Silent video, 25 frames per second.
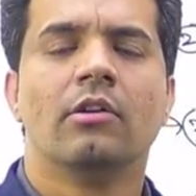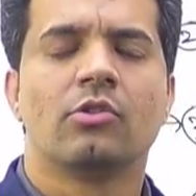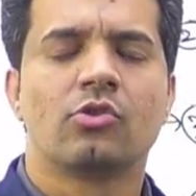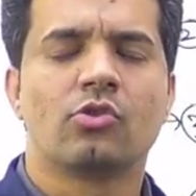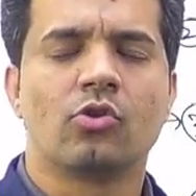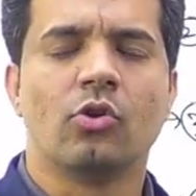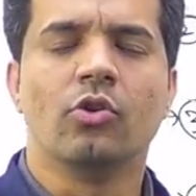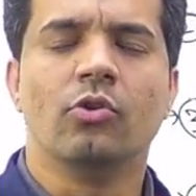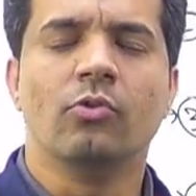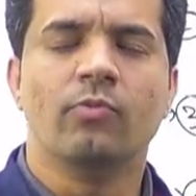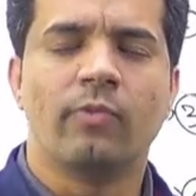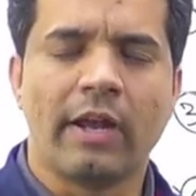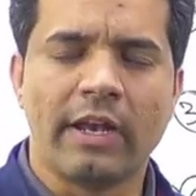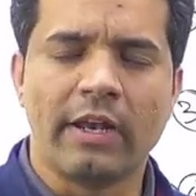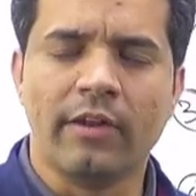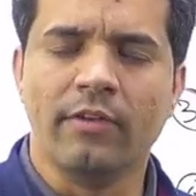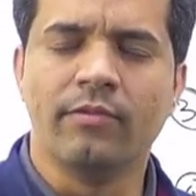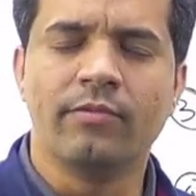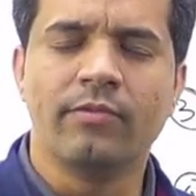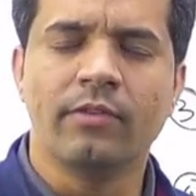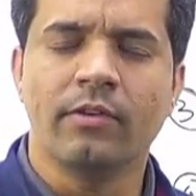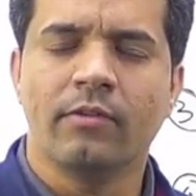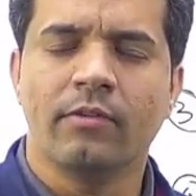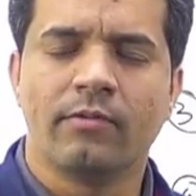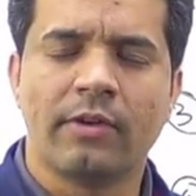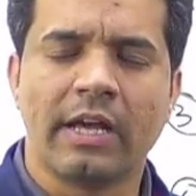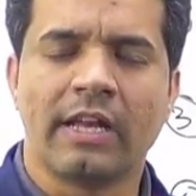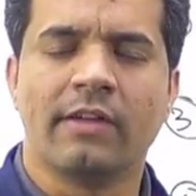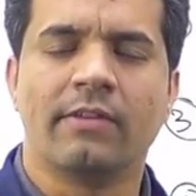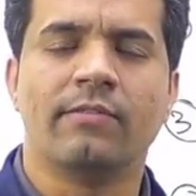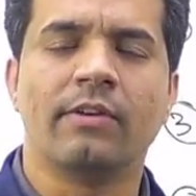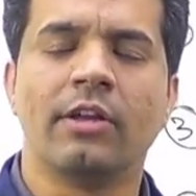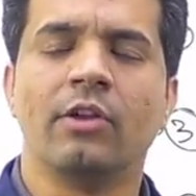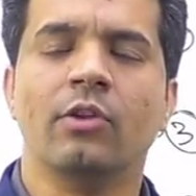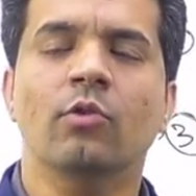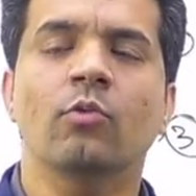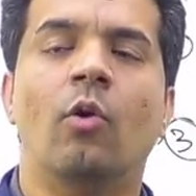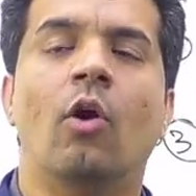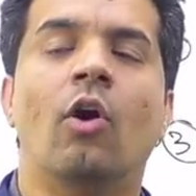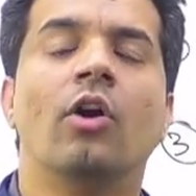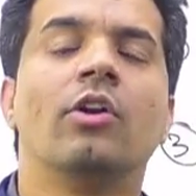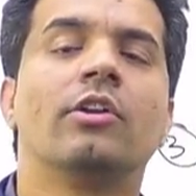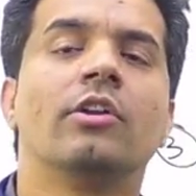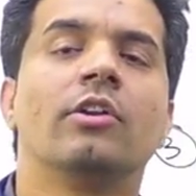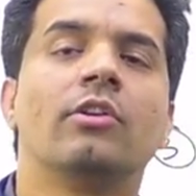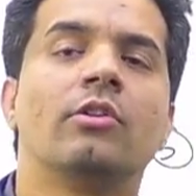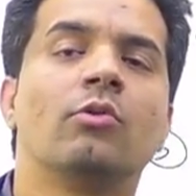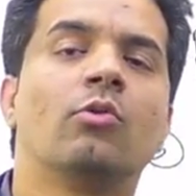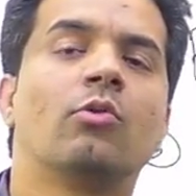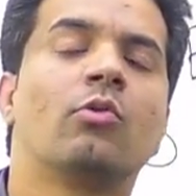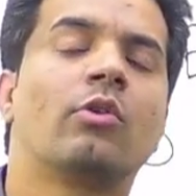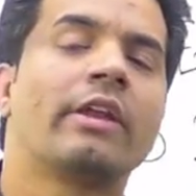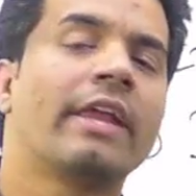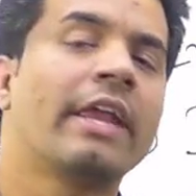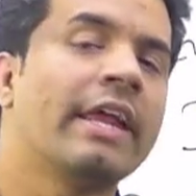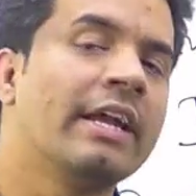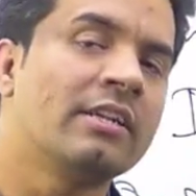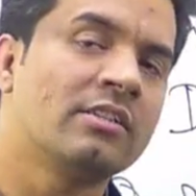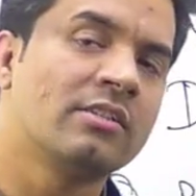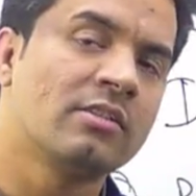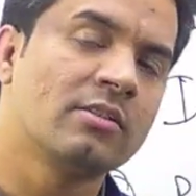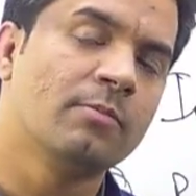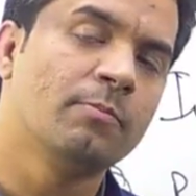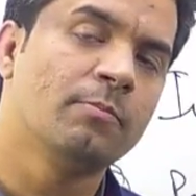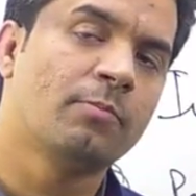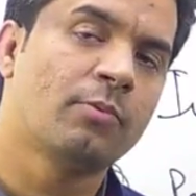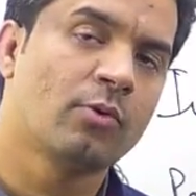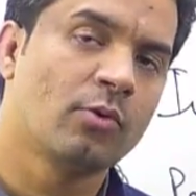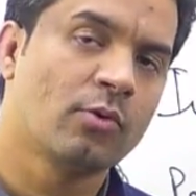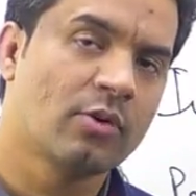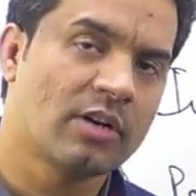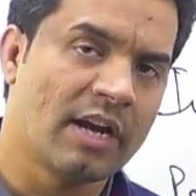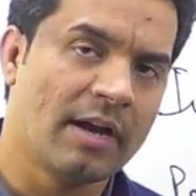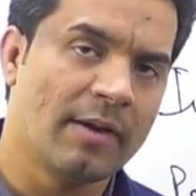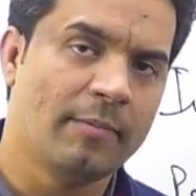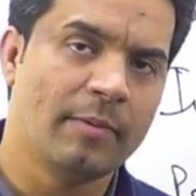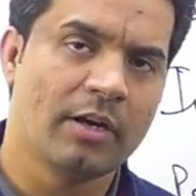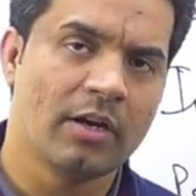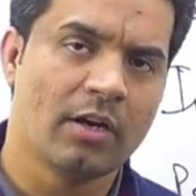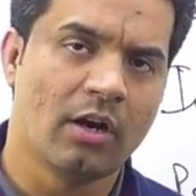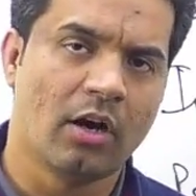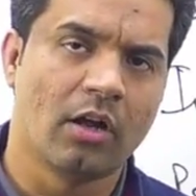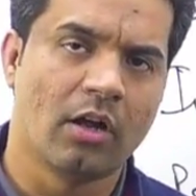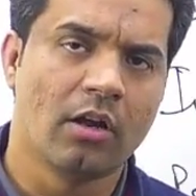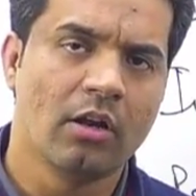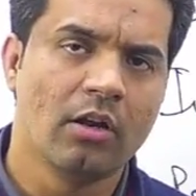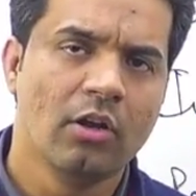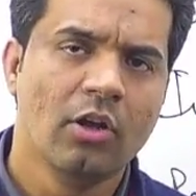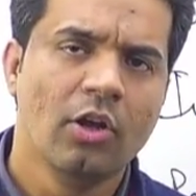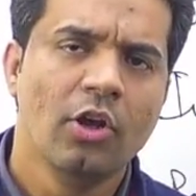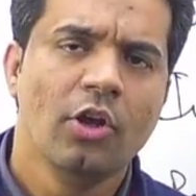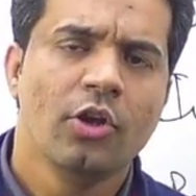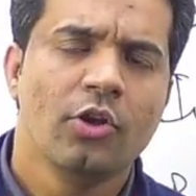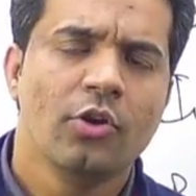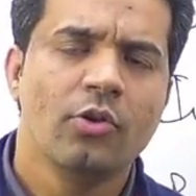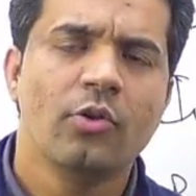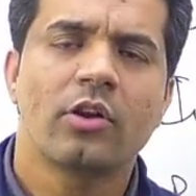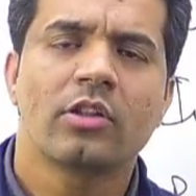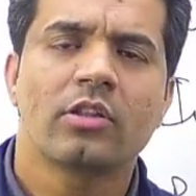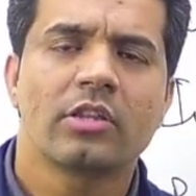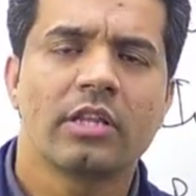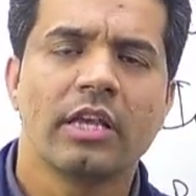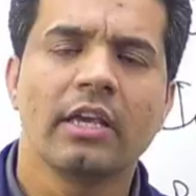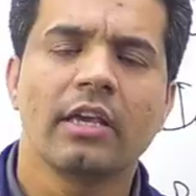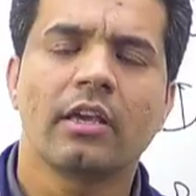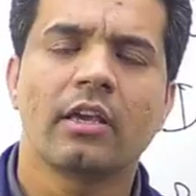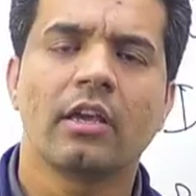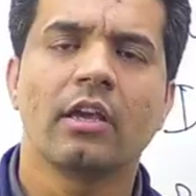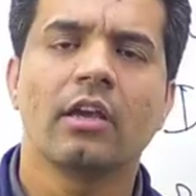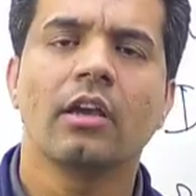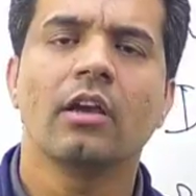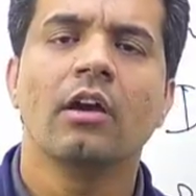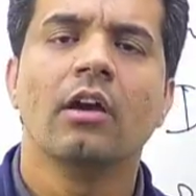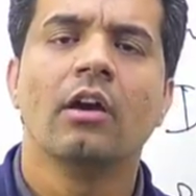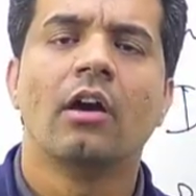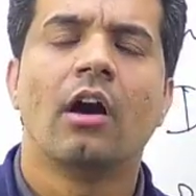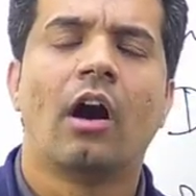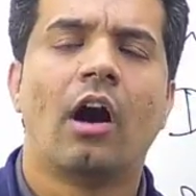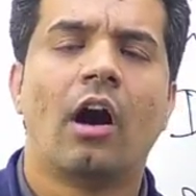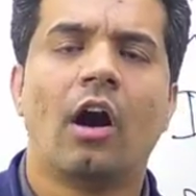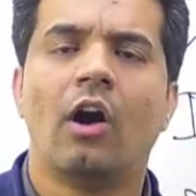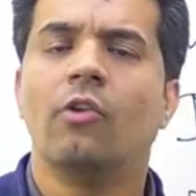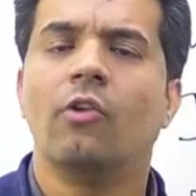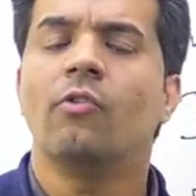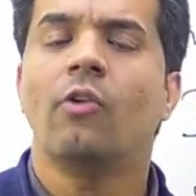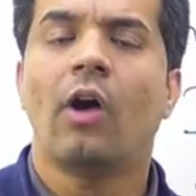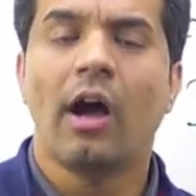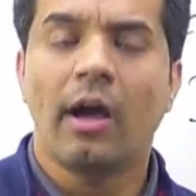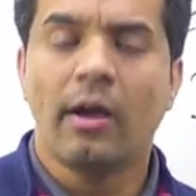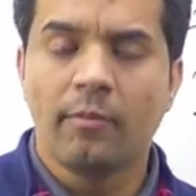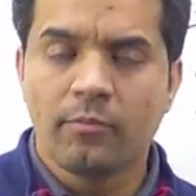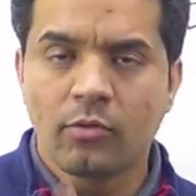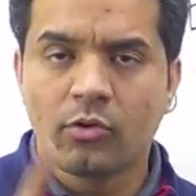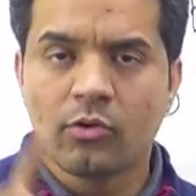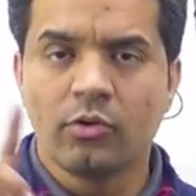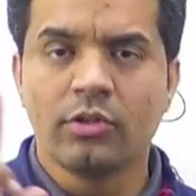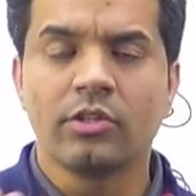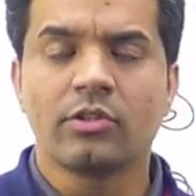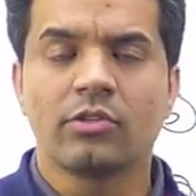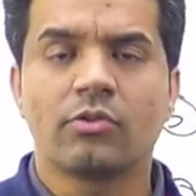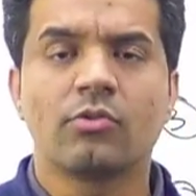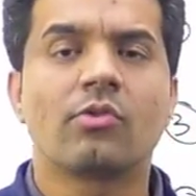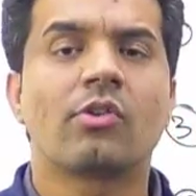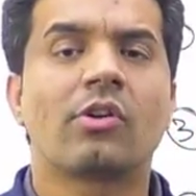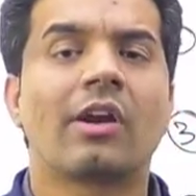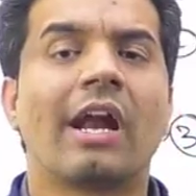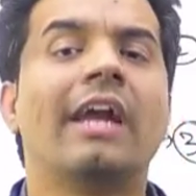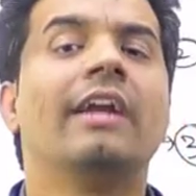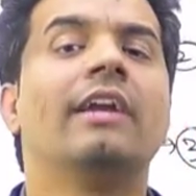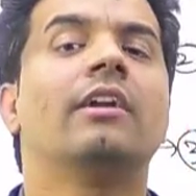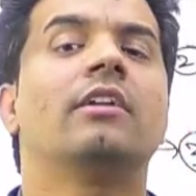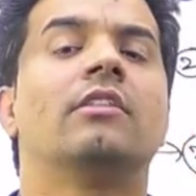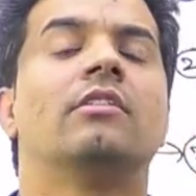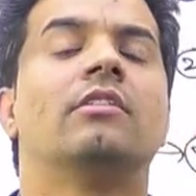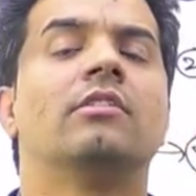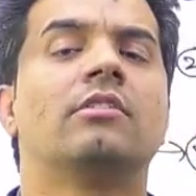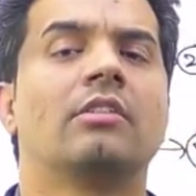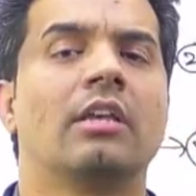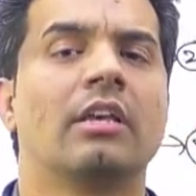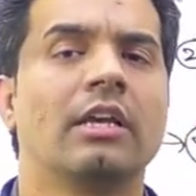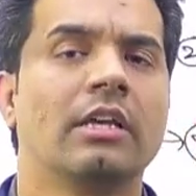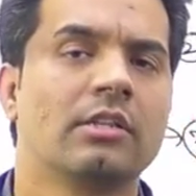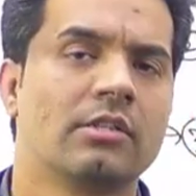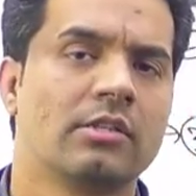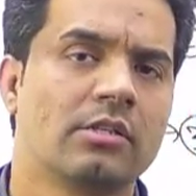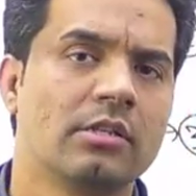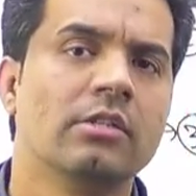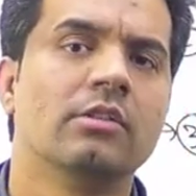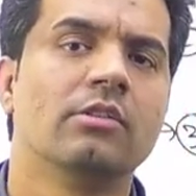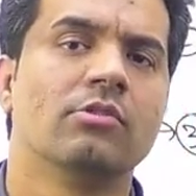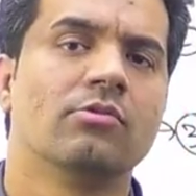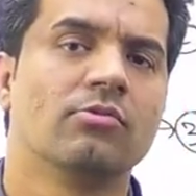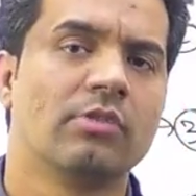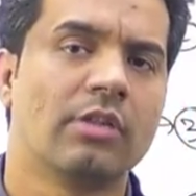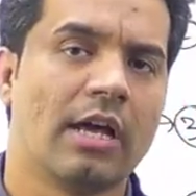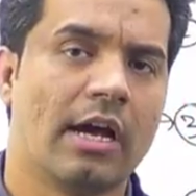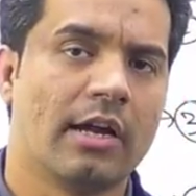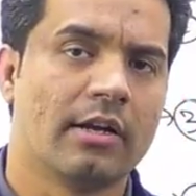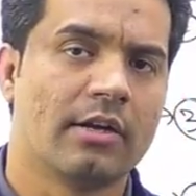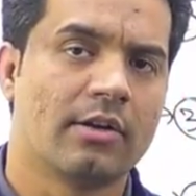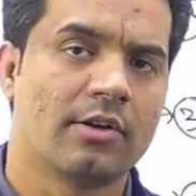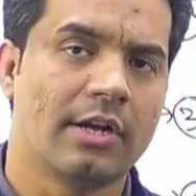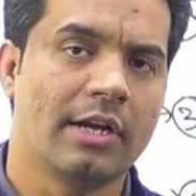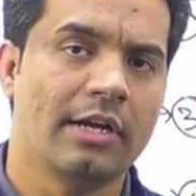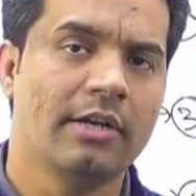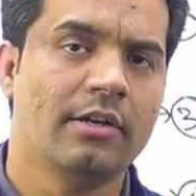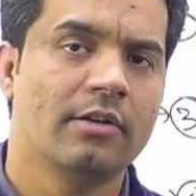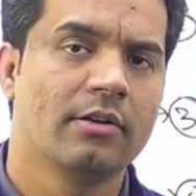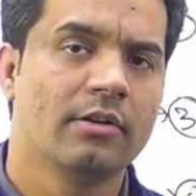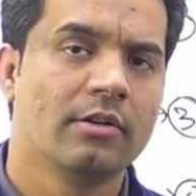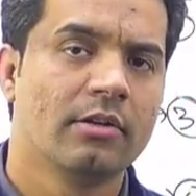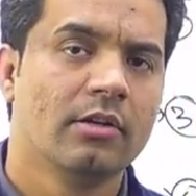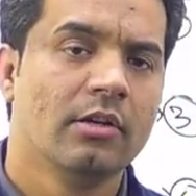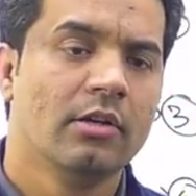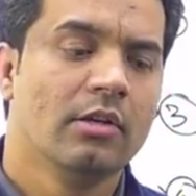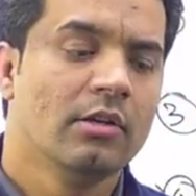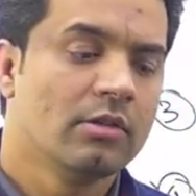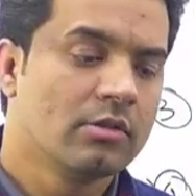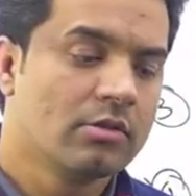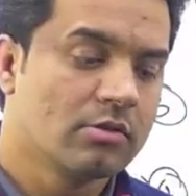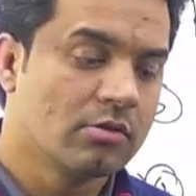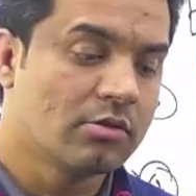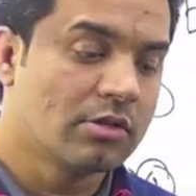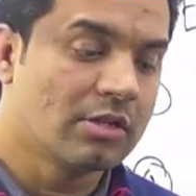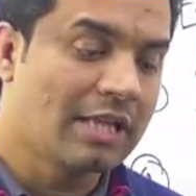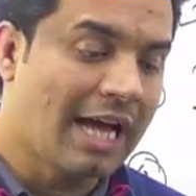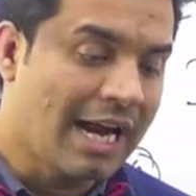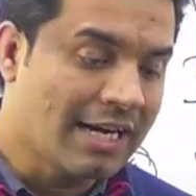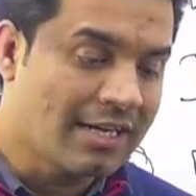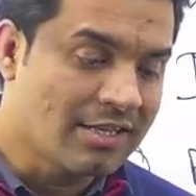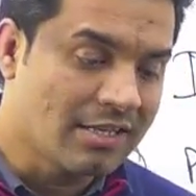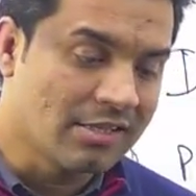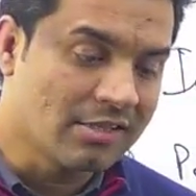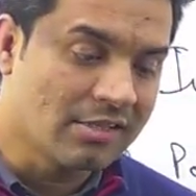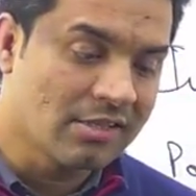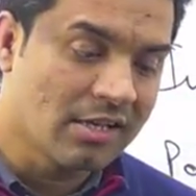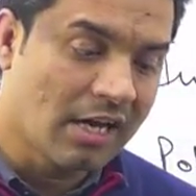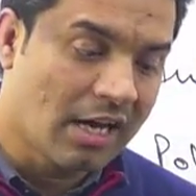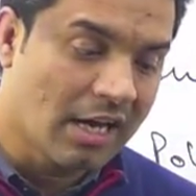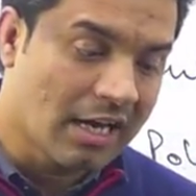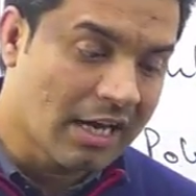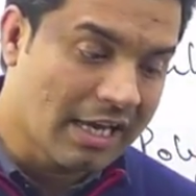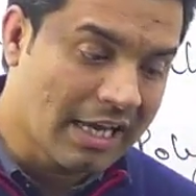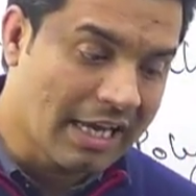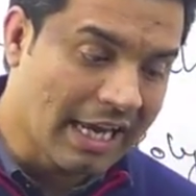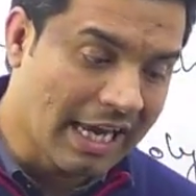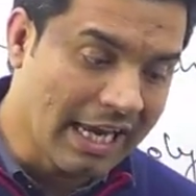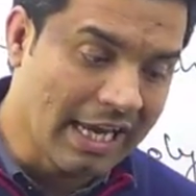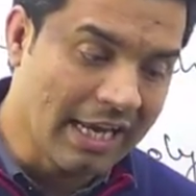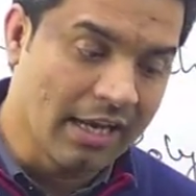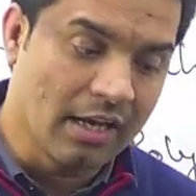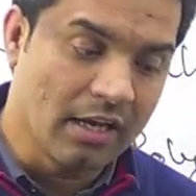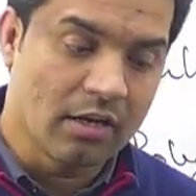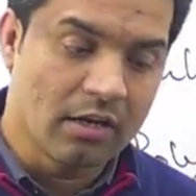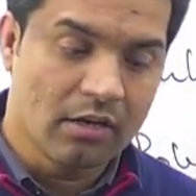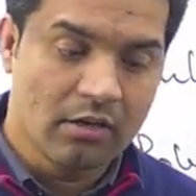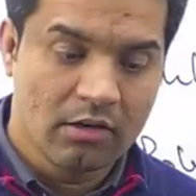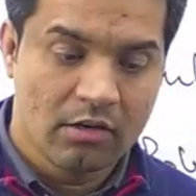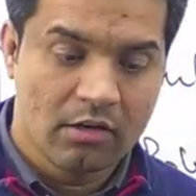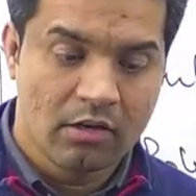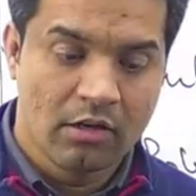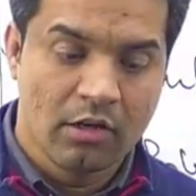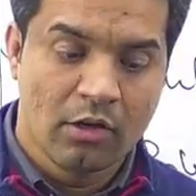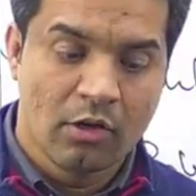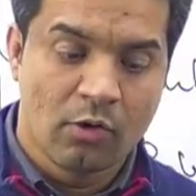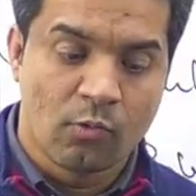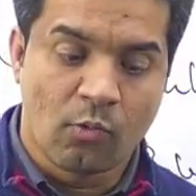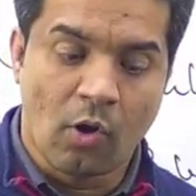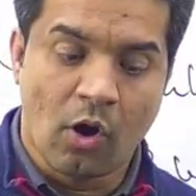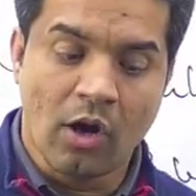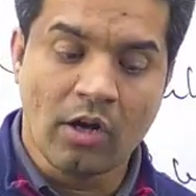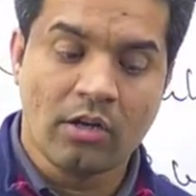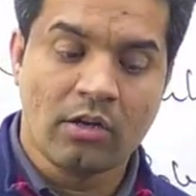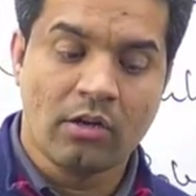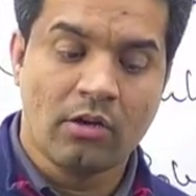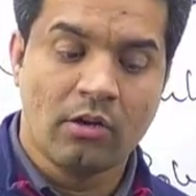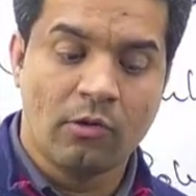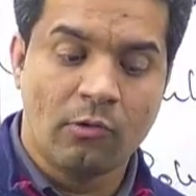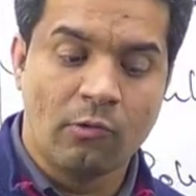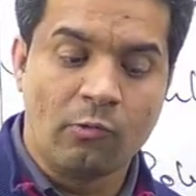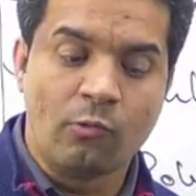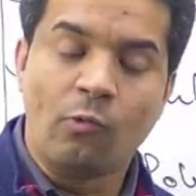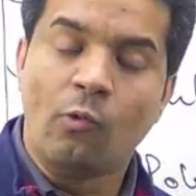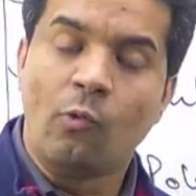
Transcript: So whenever you wanted to create some program and all, you are thinking how I'm going to write the things into that, right? So that is again what